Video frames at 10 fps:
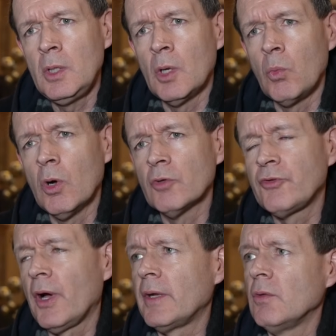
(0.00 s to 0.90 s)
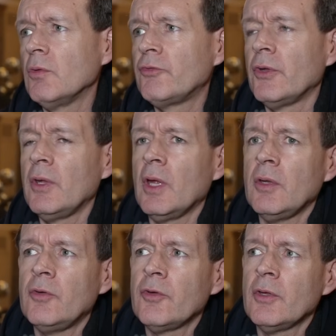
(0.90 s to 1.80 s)
you know, world titles and
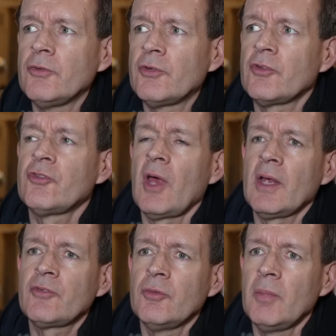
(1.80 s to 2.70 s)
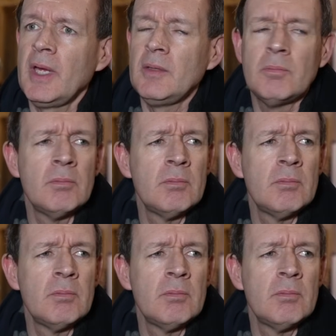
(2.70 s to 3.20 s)
and and success, and made